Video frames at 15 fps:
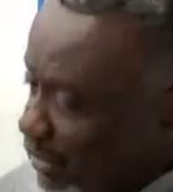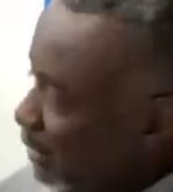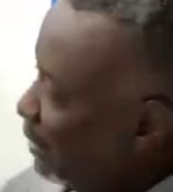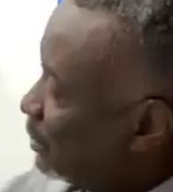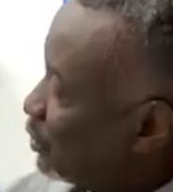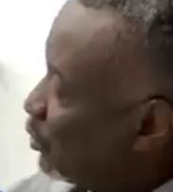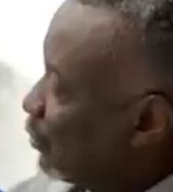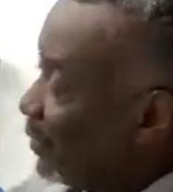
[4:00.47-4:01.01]

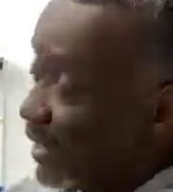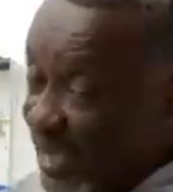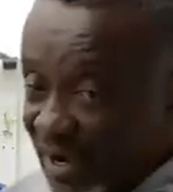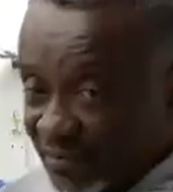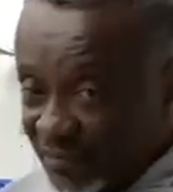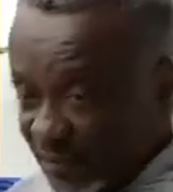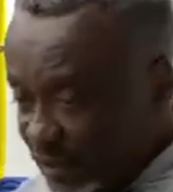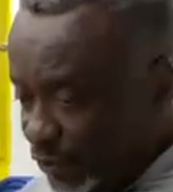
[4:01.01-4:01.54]
So we
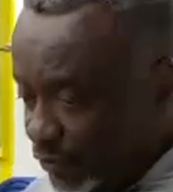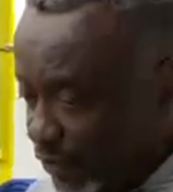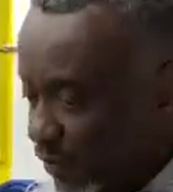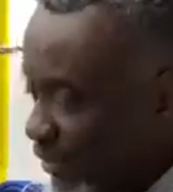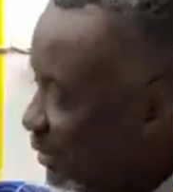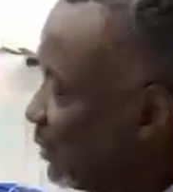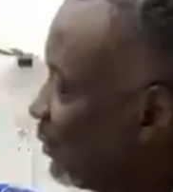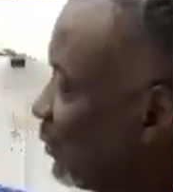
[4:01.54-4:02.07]
have this
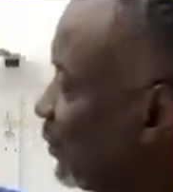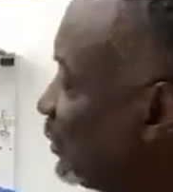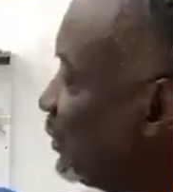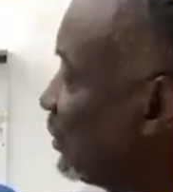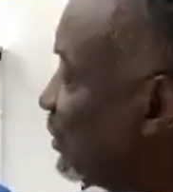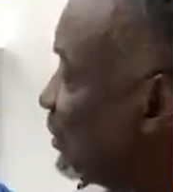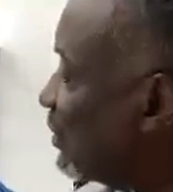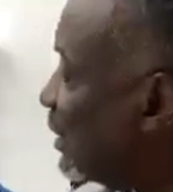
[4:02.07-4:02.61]
one, which
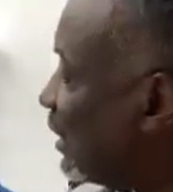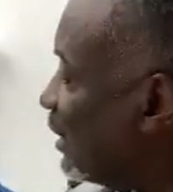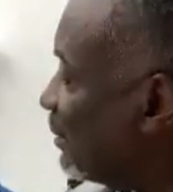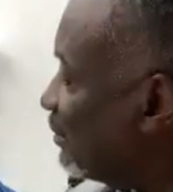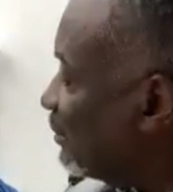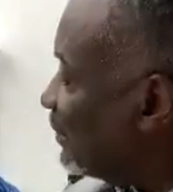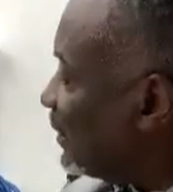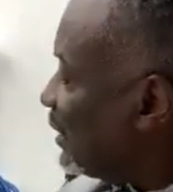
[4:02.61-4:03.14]
is
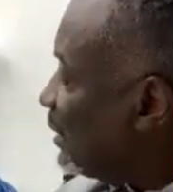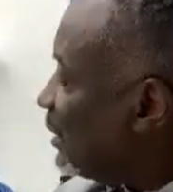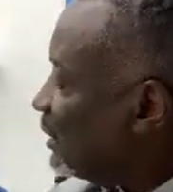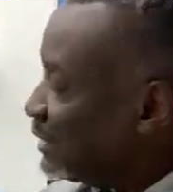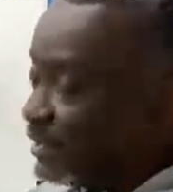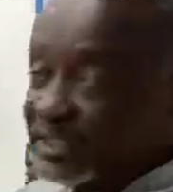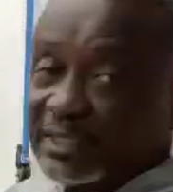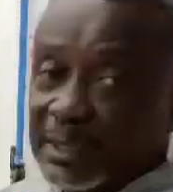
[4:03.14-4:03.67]

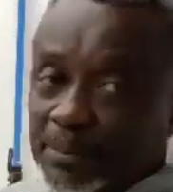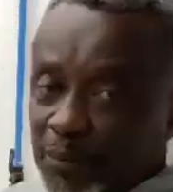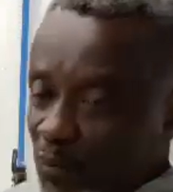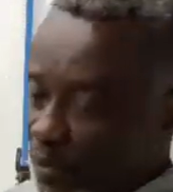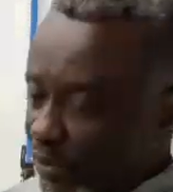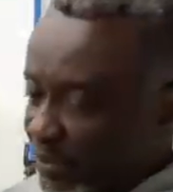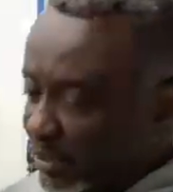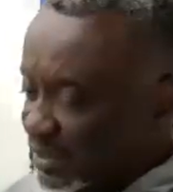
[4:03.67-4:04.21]
step
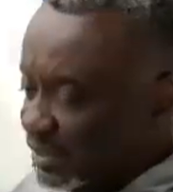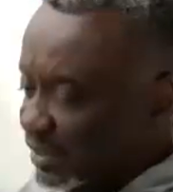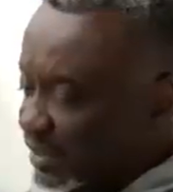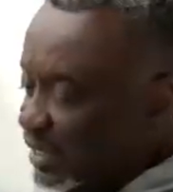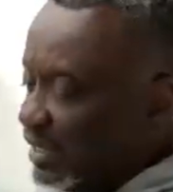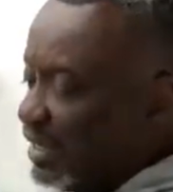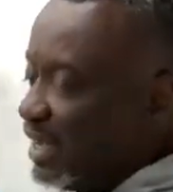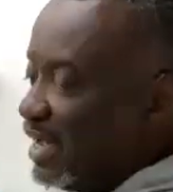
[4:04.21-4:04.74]
one,
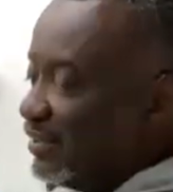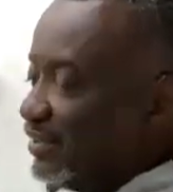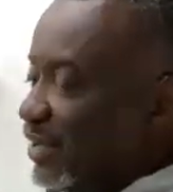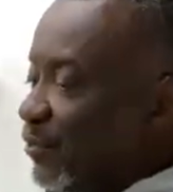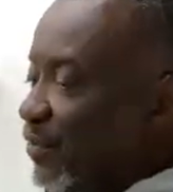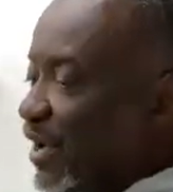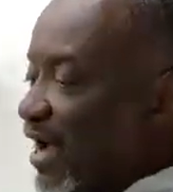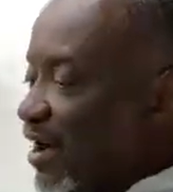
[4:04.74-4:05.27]
and
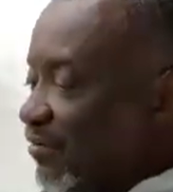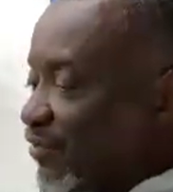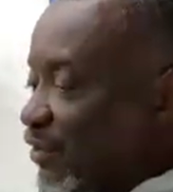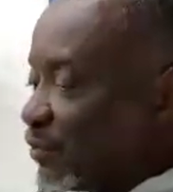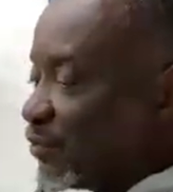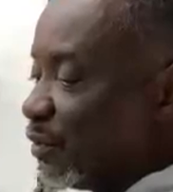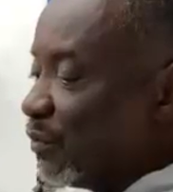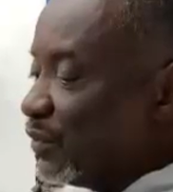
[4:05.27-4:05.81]
then we have
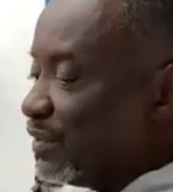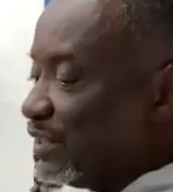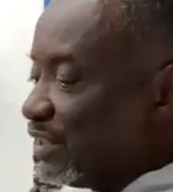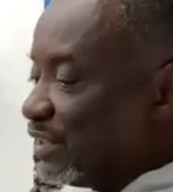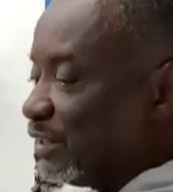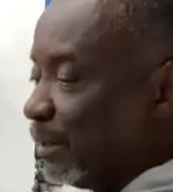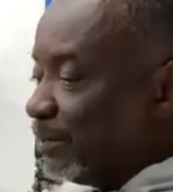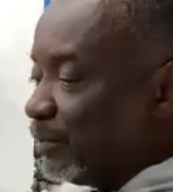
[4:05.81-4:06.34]
this one, which is
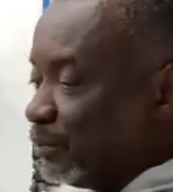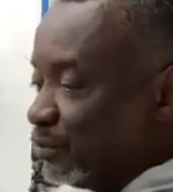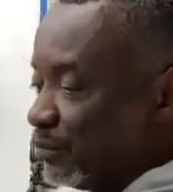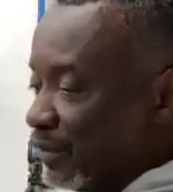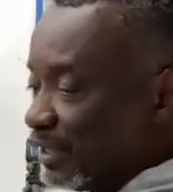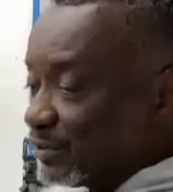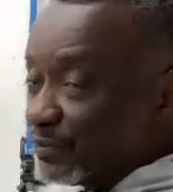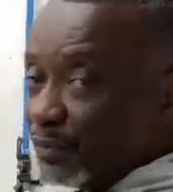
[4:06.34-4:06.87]
step
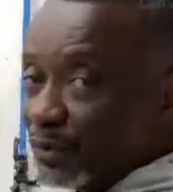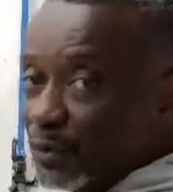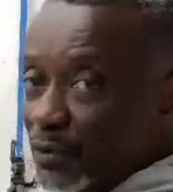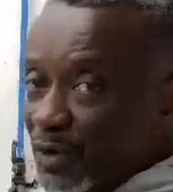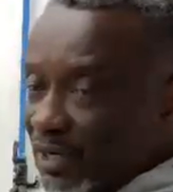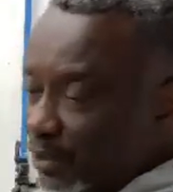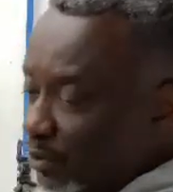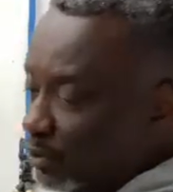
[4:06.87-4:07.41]
two. As we
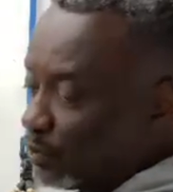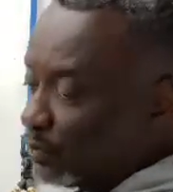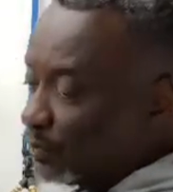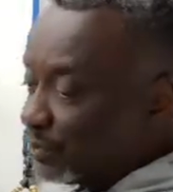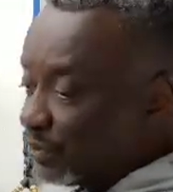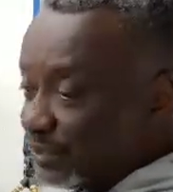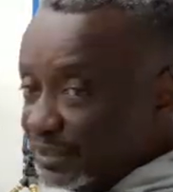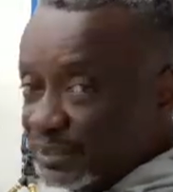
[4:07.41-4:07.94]
go along, we'll
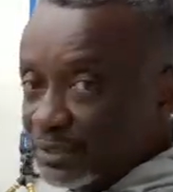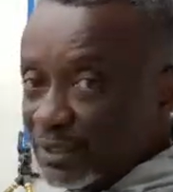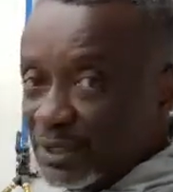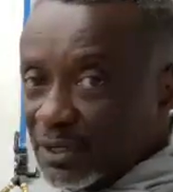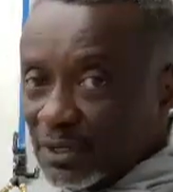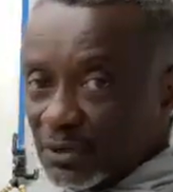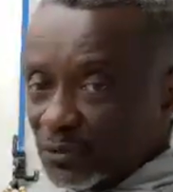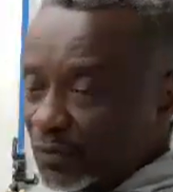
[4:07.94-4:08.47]
see
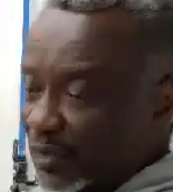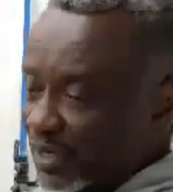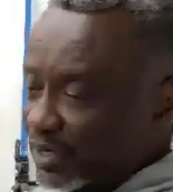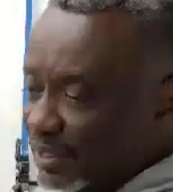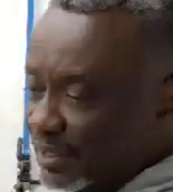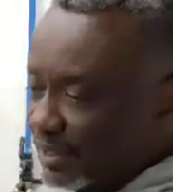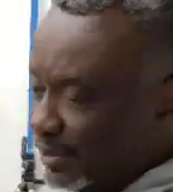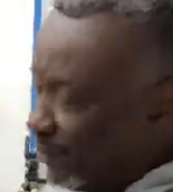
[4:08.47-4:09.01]

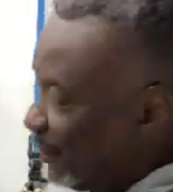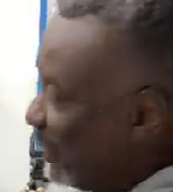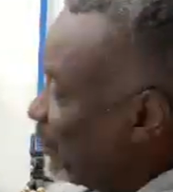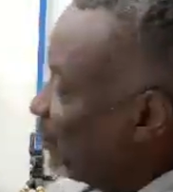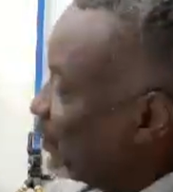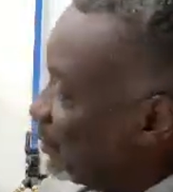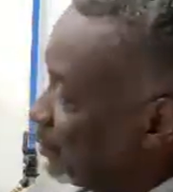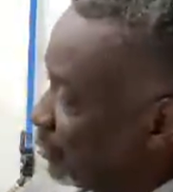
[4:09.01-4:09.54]
when
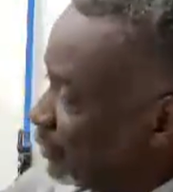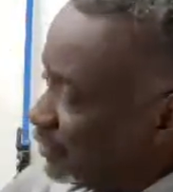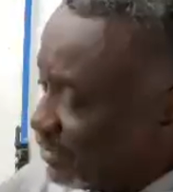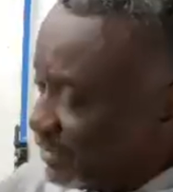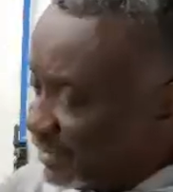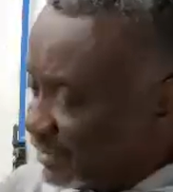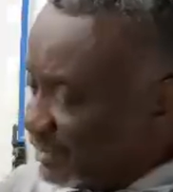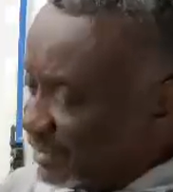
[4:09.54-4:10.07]
we use
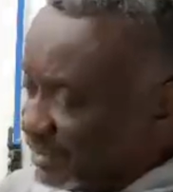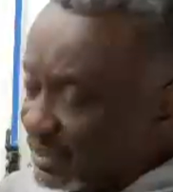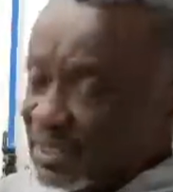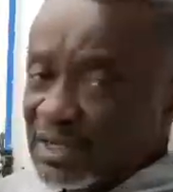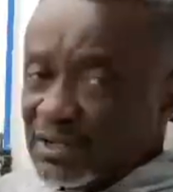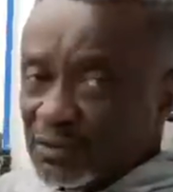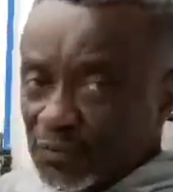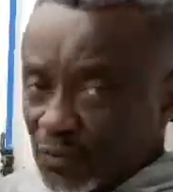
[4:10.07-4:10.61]
this,
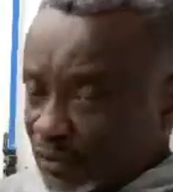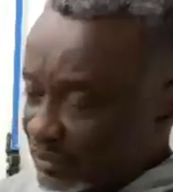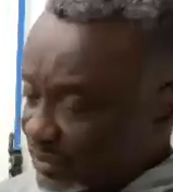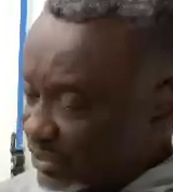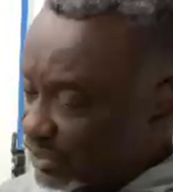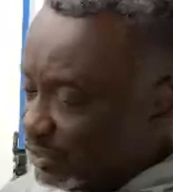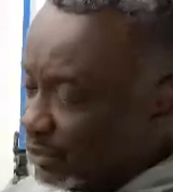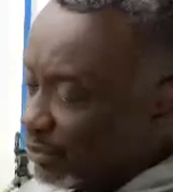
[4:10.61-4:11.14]
what
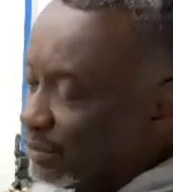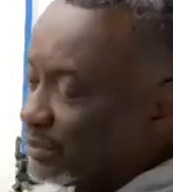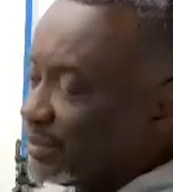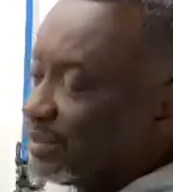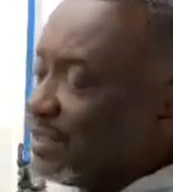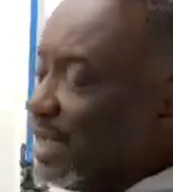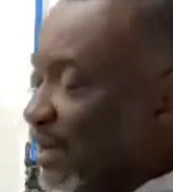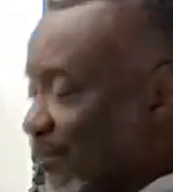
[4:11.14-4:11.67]
this
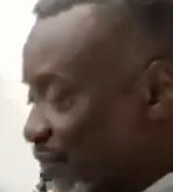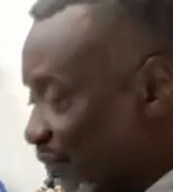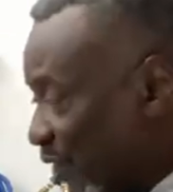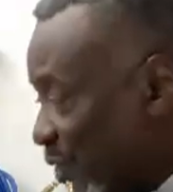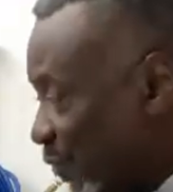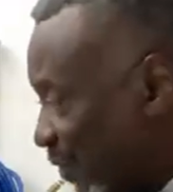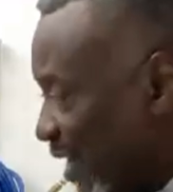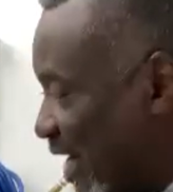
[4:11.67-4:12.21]
does, and
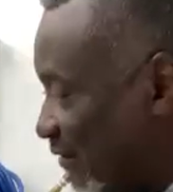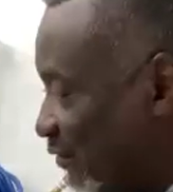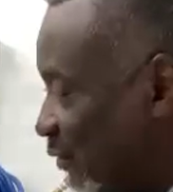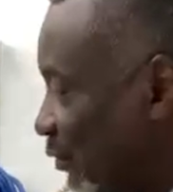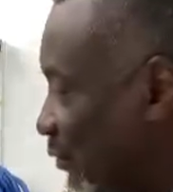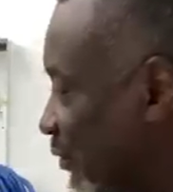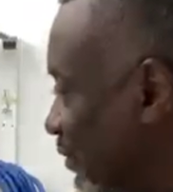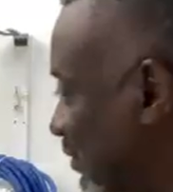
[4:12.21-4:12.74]
when we have to
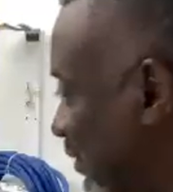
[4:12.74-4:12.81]
use